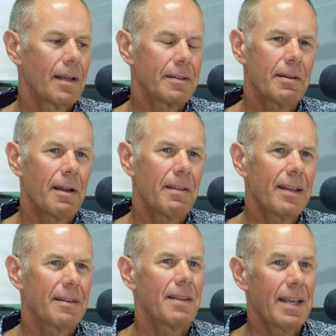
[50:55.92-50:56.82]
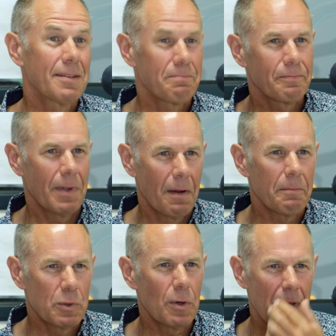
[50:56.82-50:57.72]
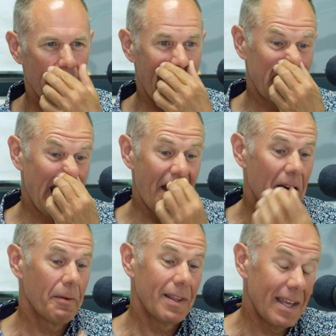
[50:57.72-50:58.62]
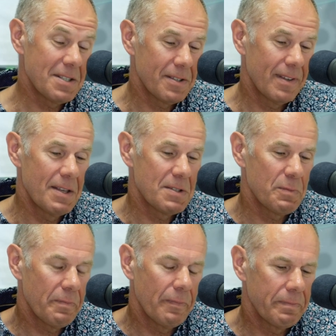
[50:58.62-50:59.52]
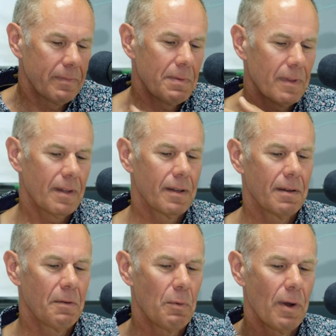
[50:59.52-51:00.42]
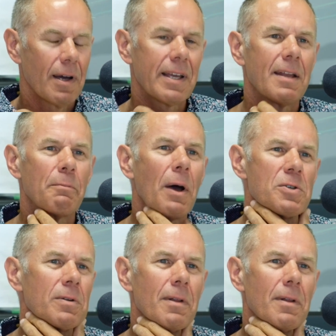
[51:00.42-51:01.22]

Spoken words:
You know, that you know, I'm talking about it now. I mean, that's you know, what I get emotional